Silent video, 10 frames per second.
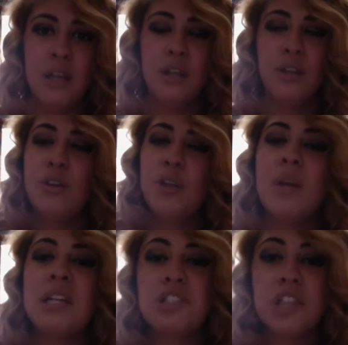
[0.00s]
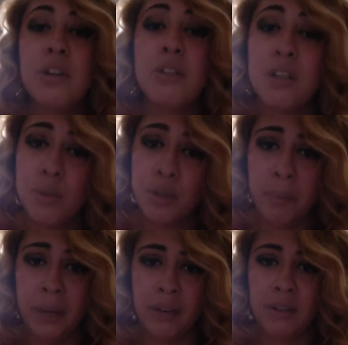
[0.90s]
you know, you want to share things with
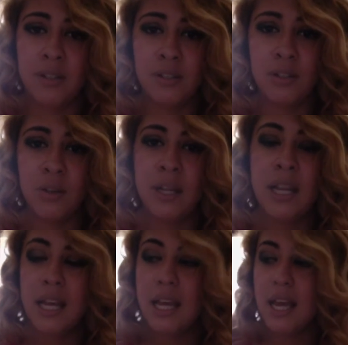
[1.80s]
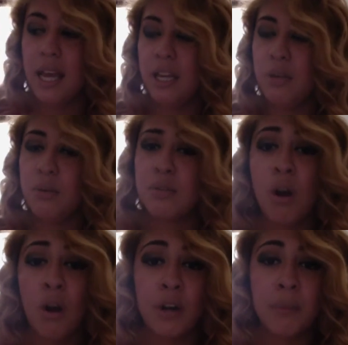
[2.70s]
your parents, you know, and it was
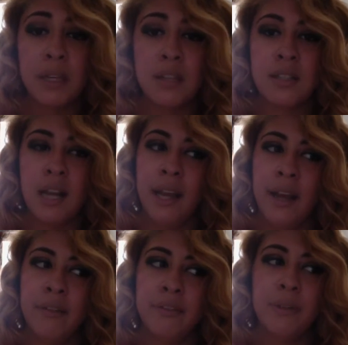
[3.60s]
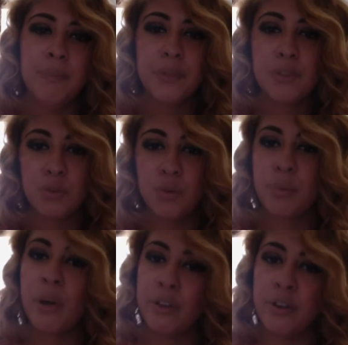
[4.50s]
hard because I have two
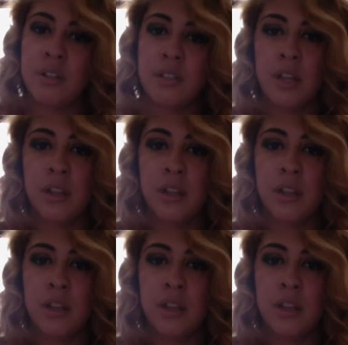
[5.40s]
brothers.